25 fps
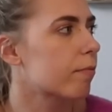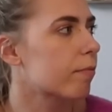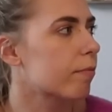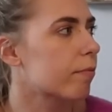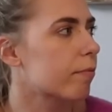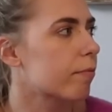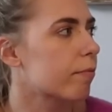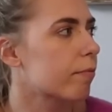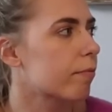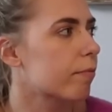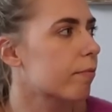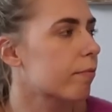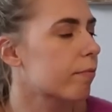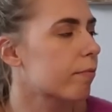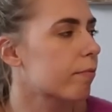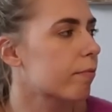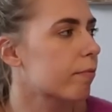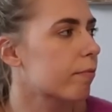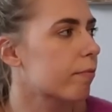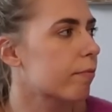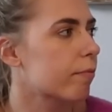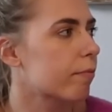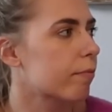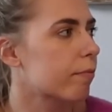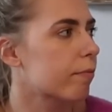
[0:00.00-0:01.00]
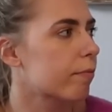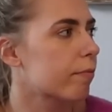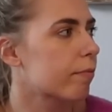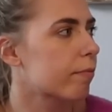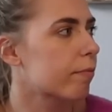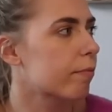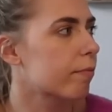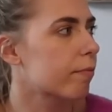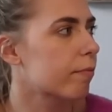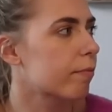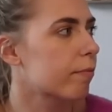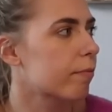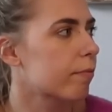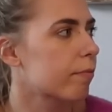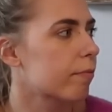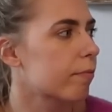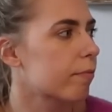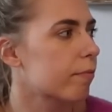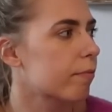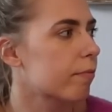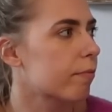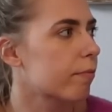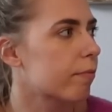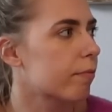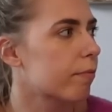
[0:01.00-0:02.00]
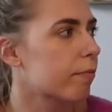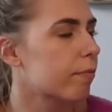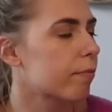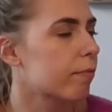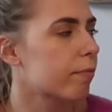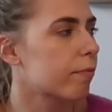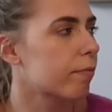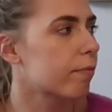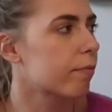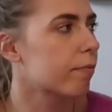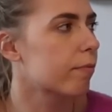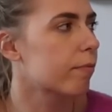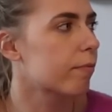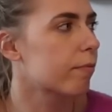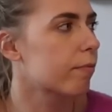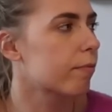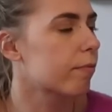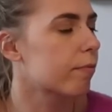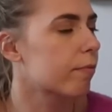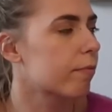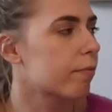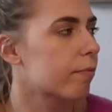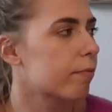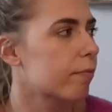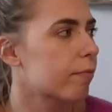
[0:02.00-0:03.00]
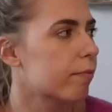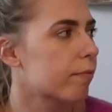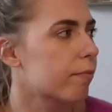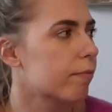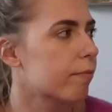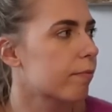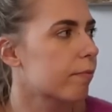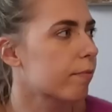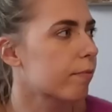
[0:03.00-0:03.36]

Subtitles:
[no speech]